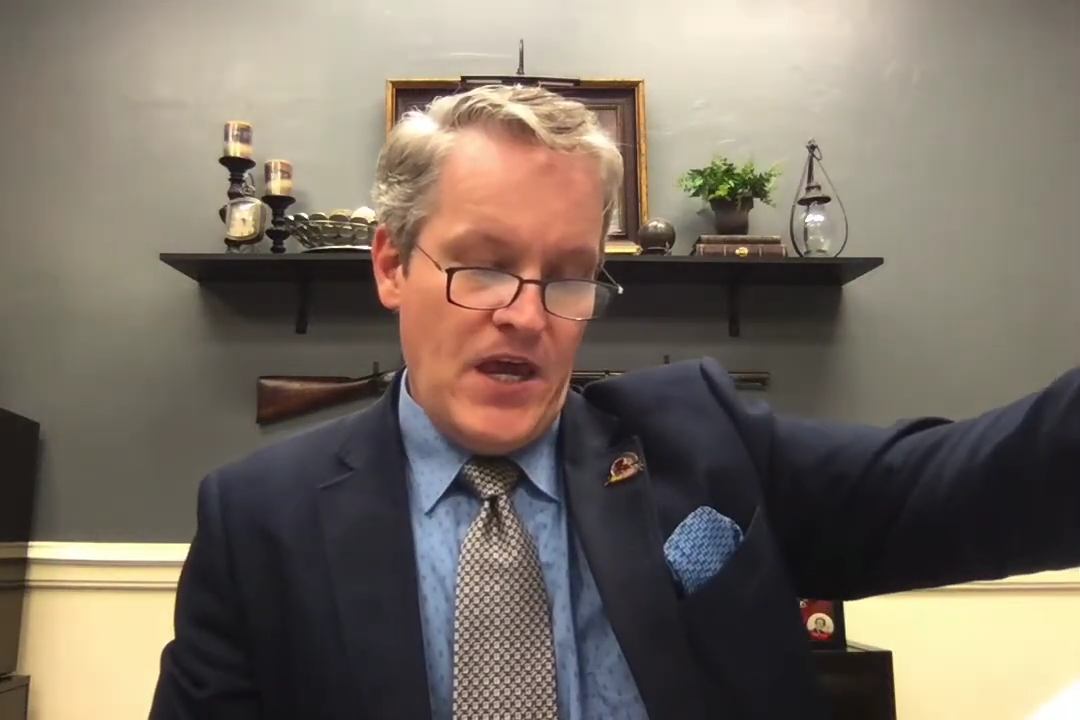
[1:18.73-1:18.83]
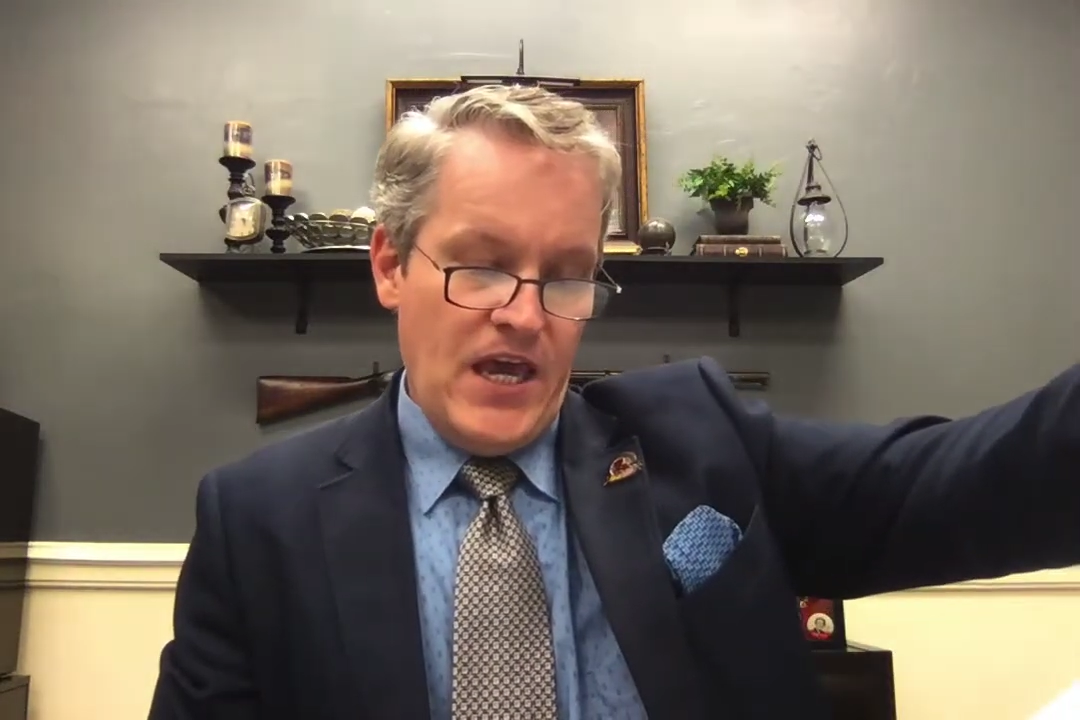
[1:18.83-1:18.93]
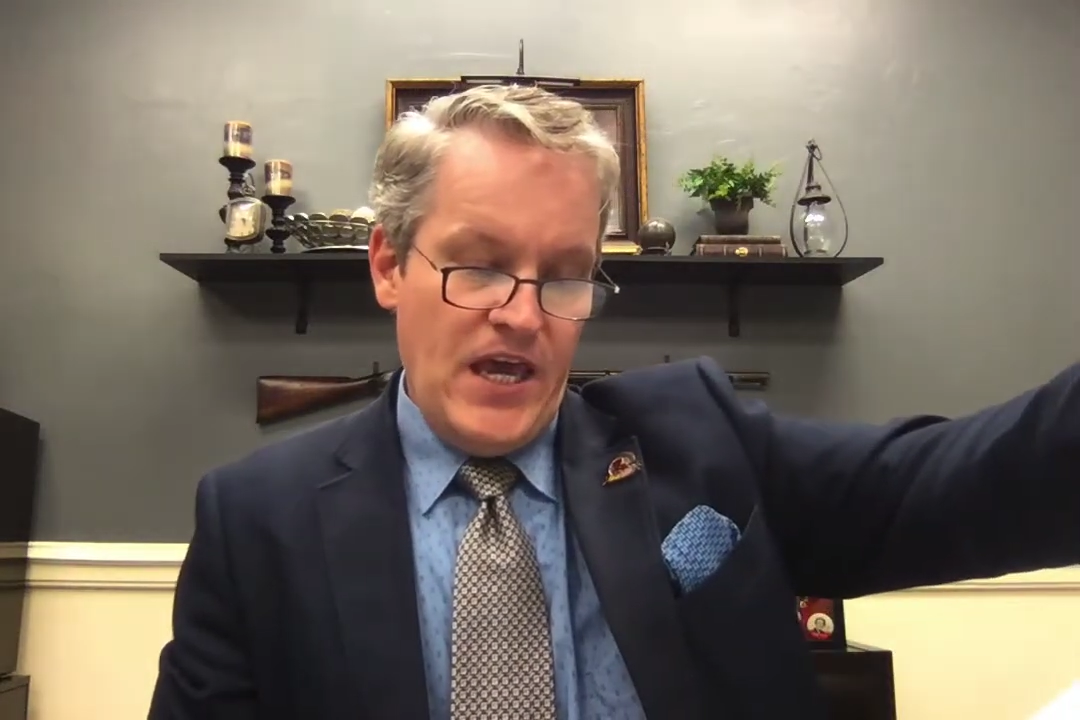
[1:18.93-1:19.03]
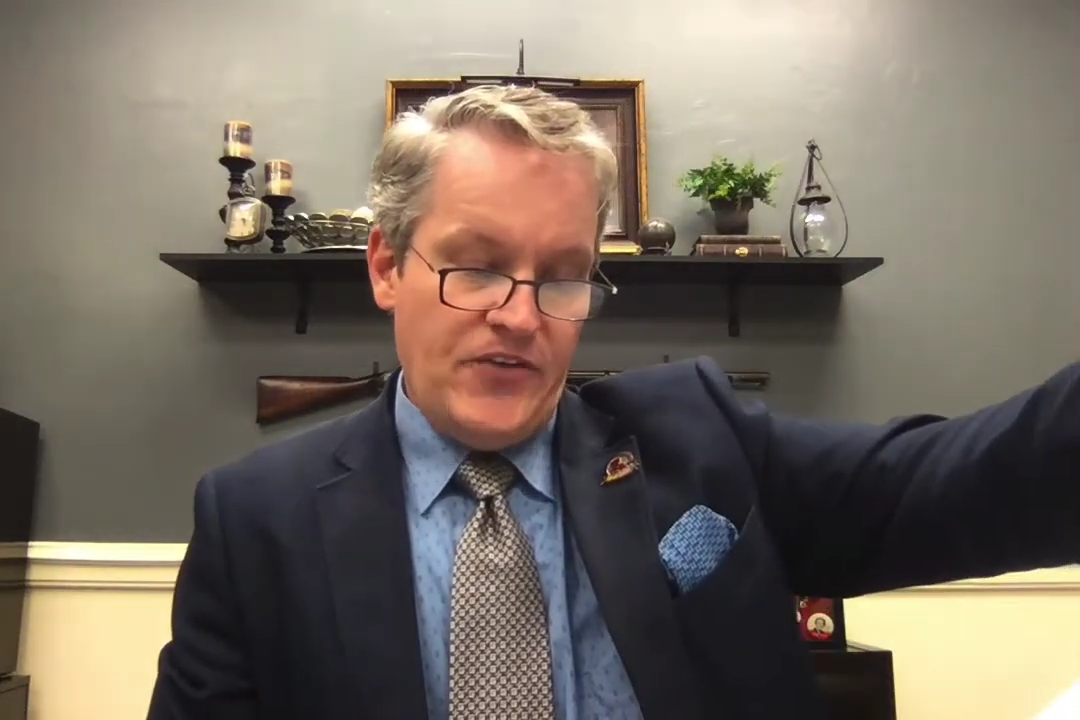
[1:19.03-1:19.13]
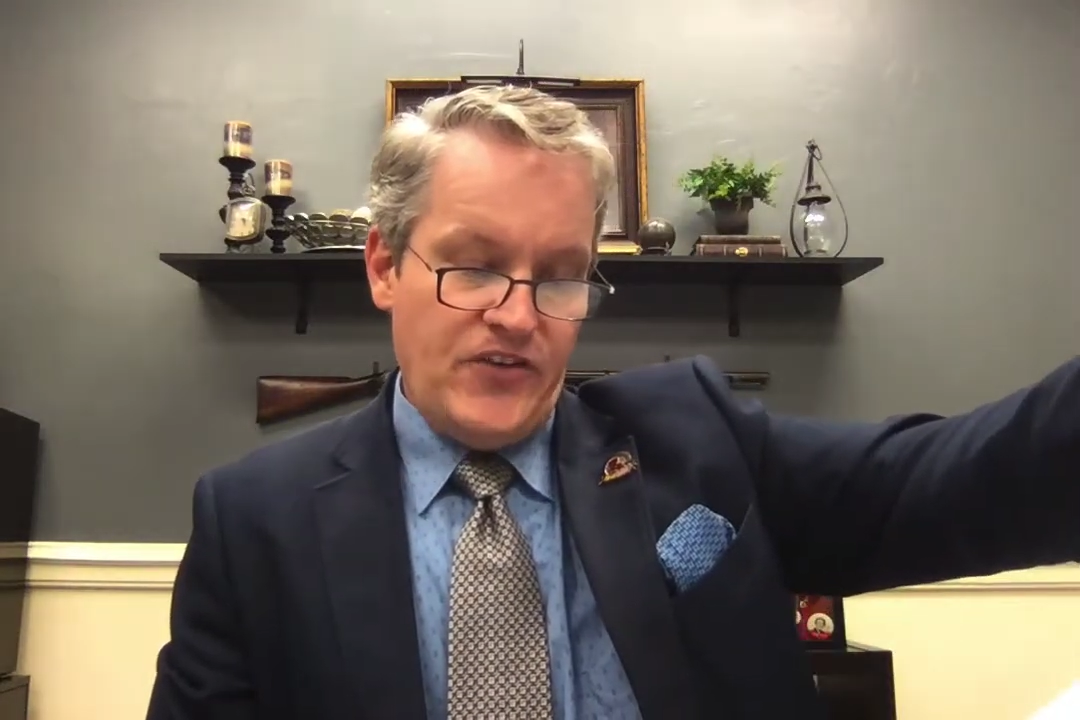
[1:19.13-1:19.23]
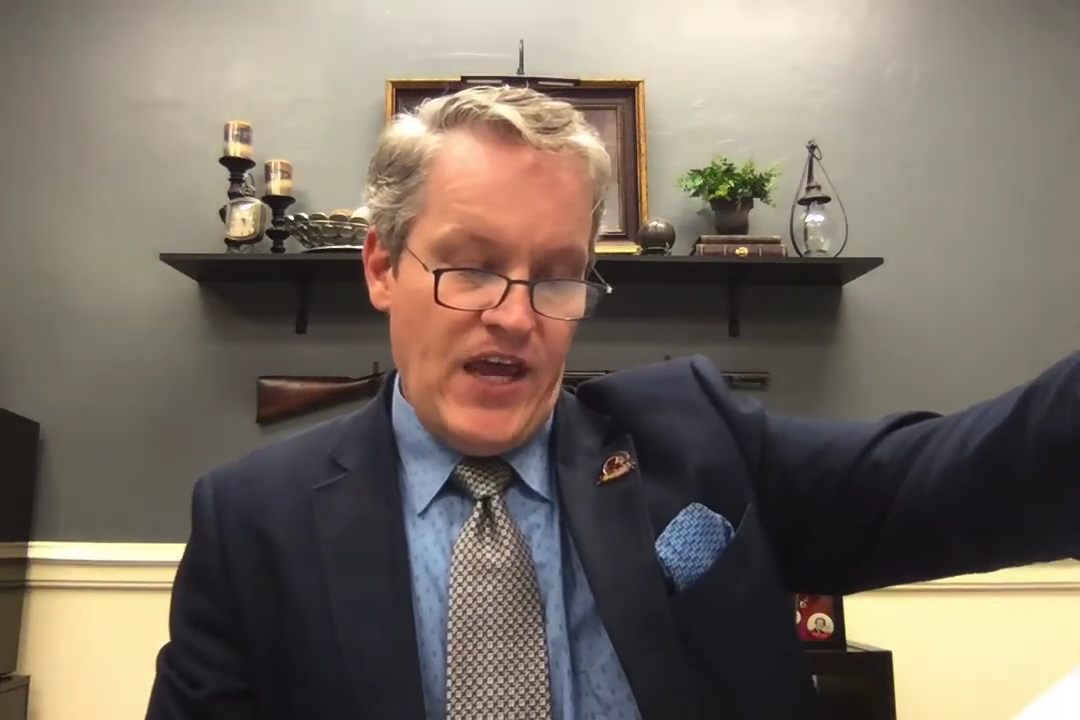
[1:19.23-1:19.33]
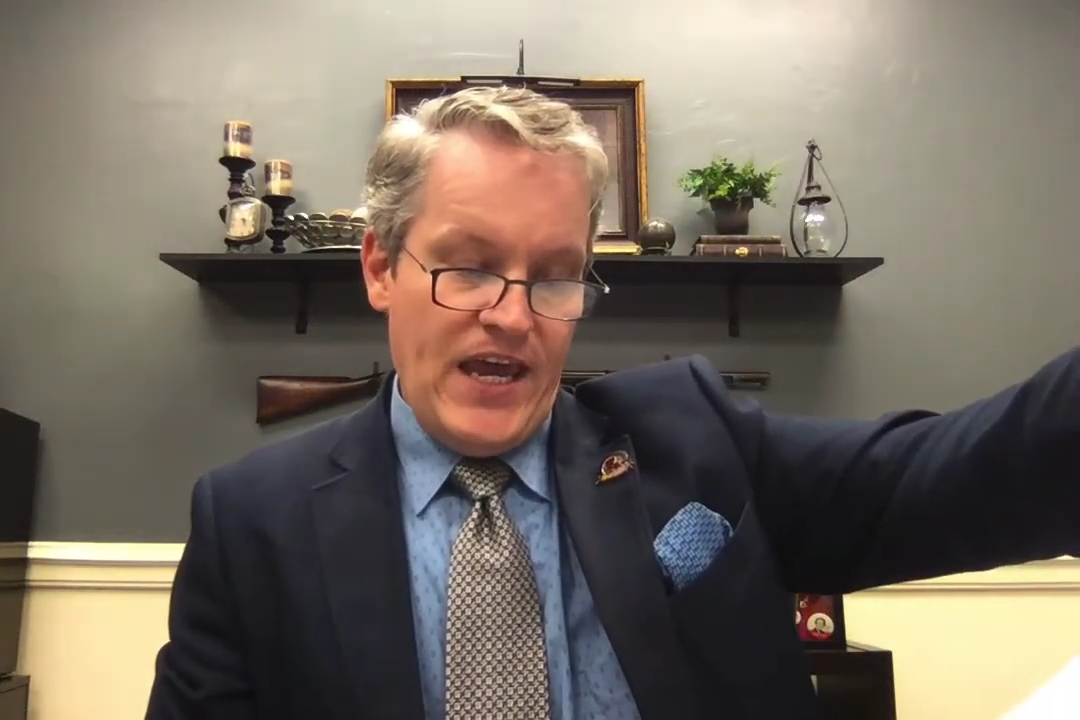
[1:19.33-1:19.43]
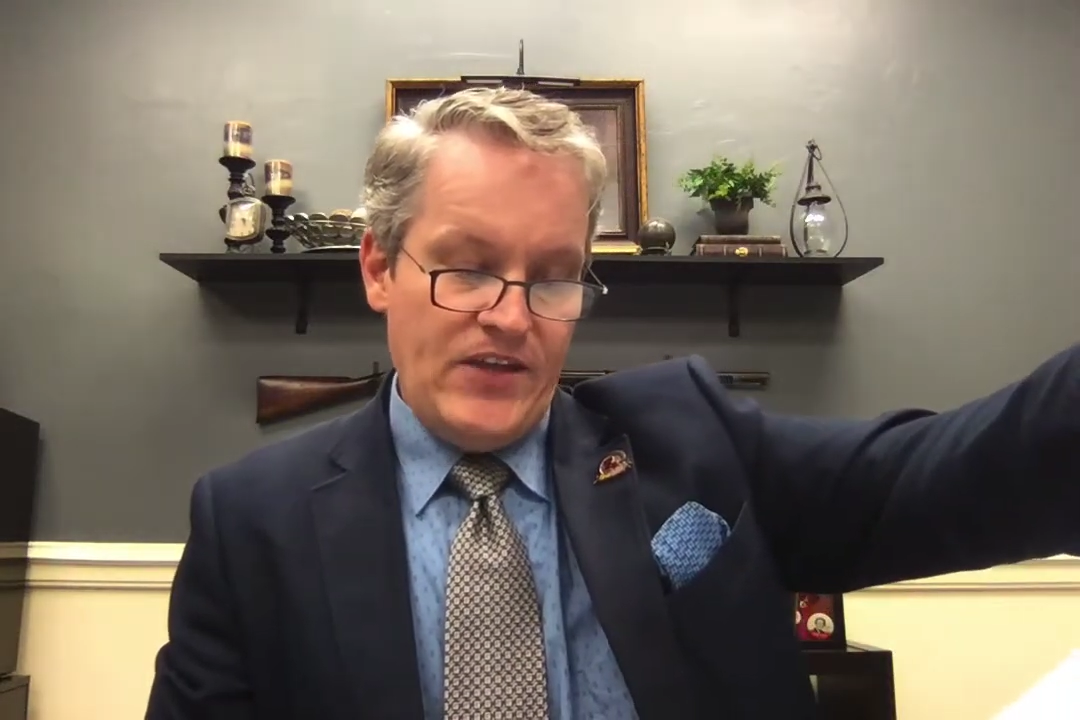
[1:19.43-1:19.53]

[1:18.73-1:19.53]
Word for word: it's a